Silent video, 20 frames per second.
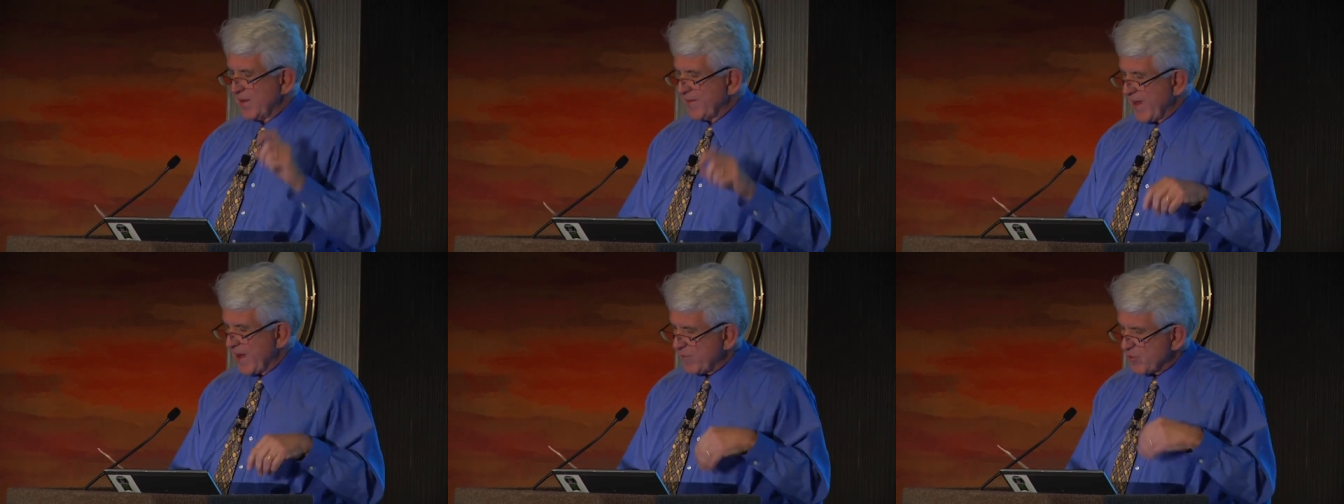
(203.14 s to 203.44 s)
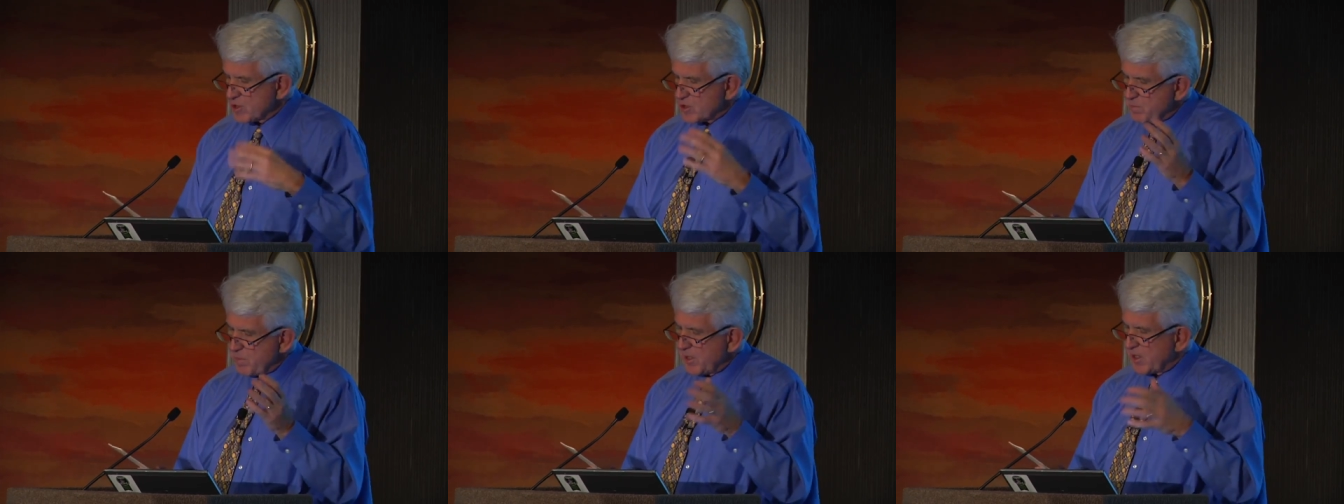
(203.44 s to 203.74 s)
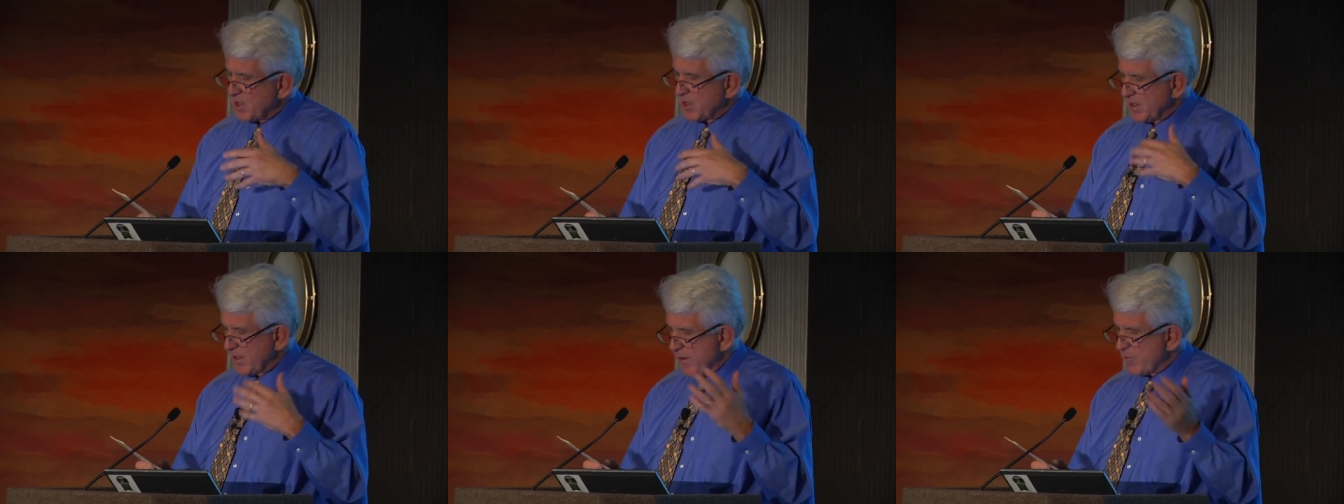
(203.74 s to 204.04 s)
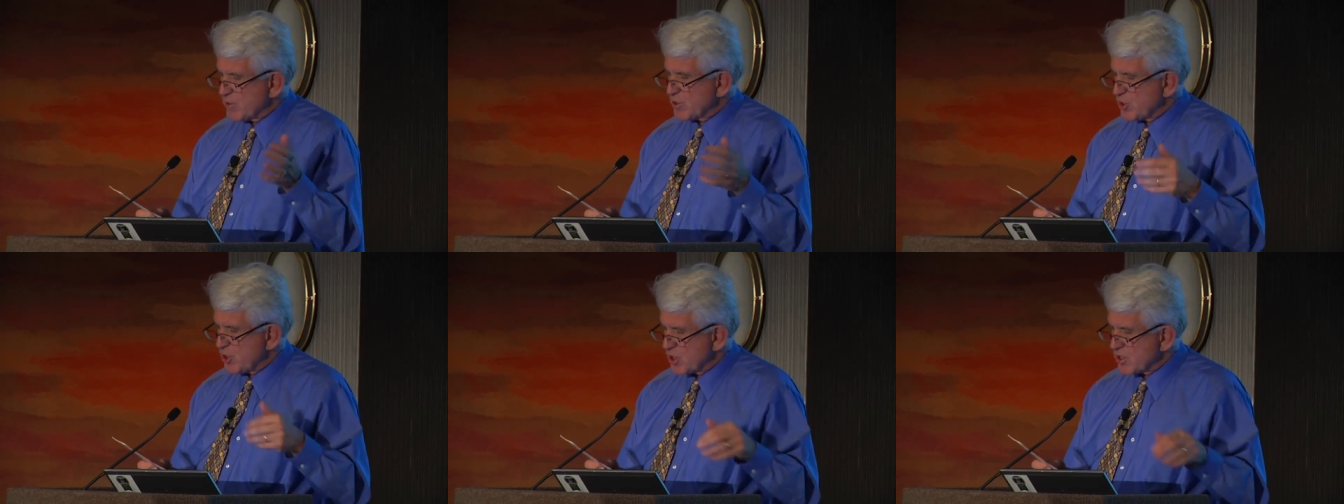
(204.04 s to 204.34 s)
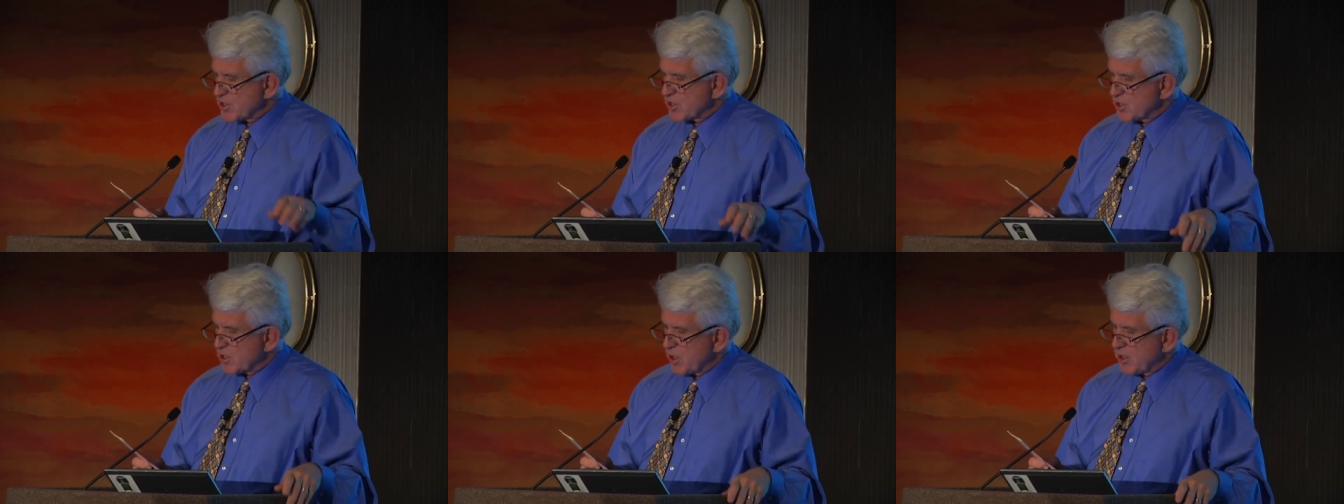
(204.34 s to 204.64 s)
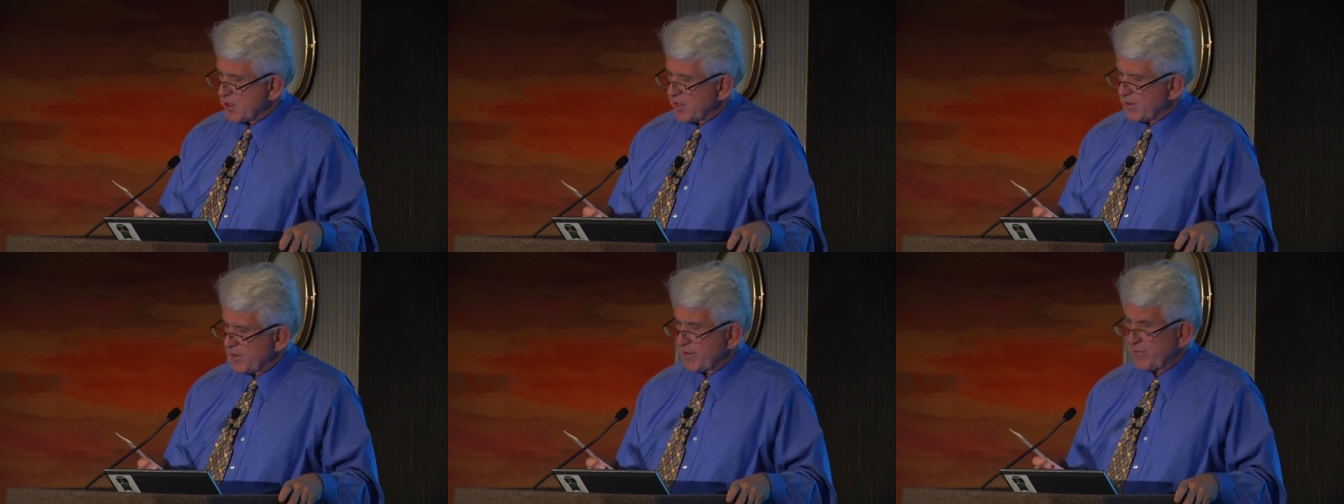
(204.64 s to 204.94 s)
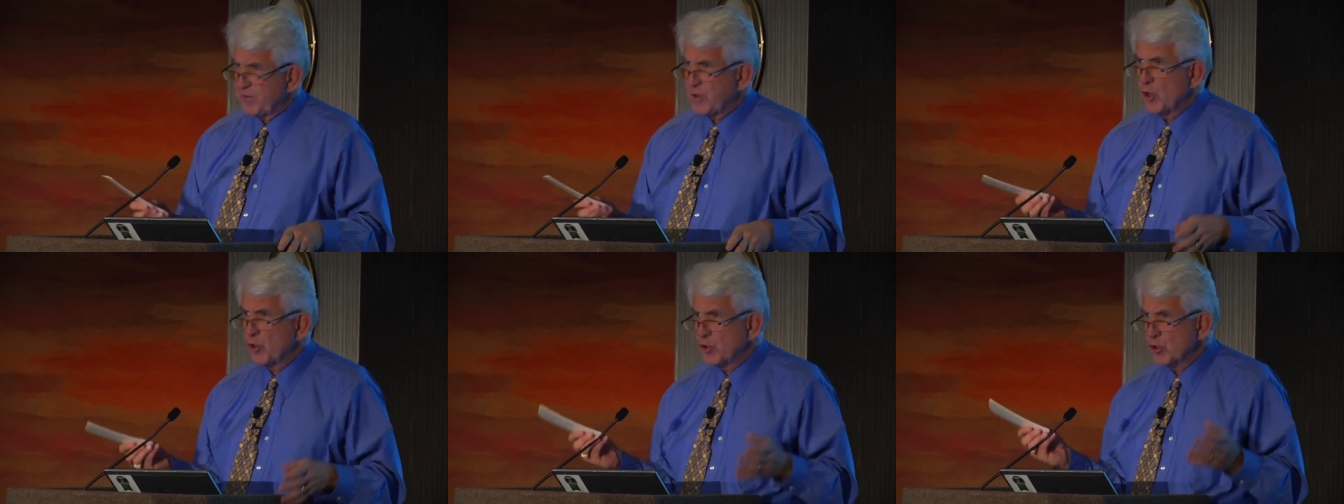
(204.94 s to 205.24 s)
That was, be, that was just uh,
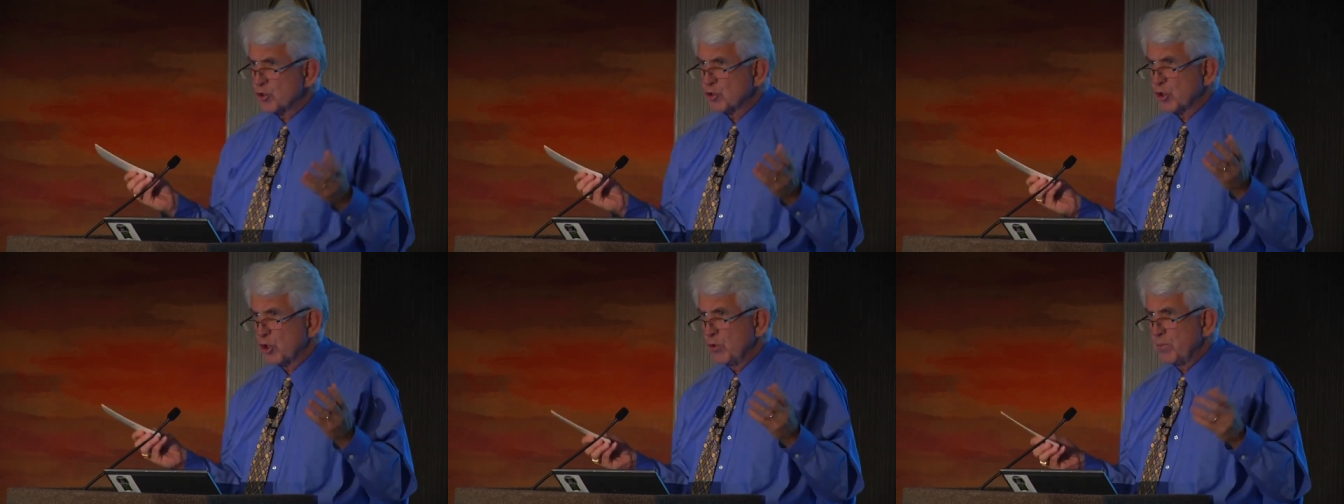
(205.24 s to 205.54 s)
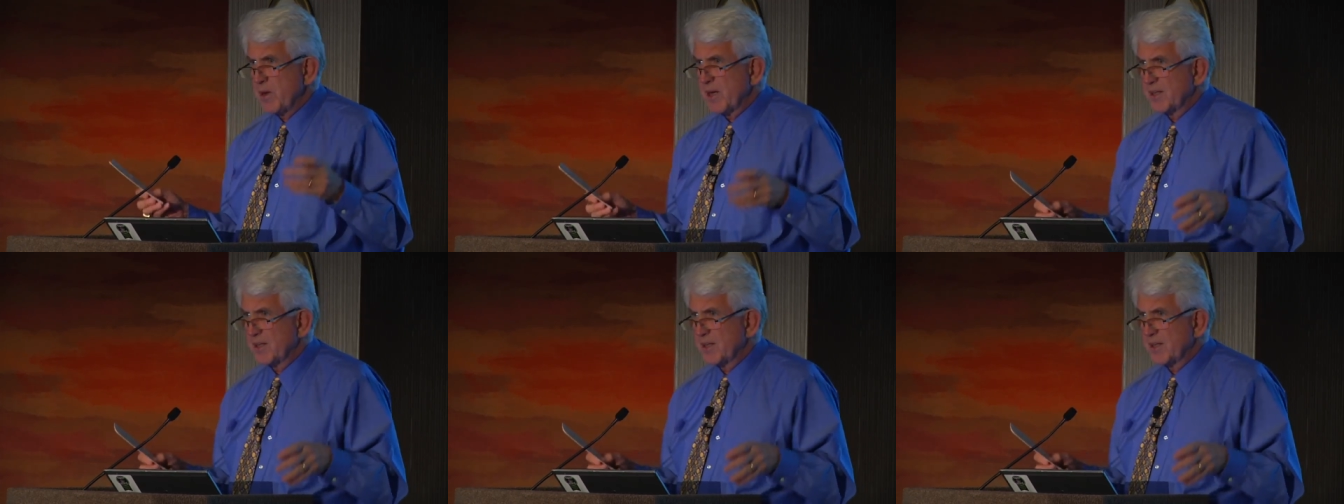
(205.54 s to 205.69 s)
a flow control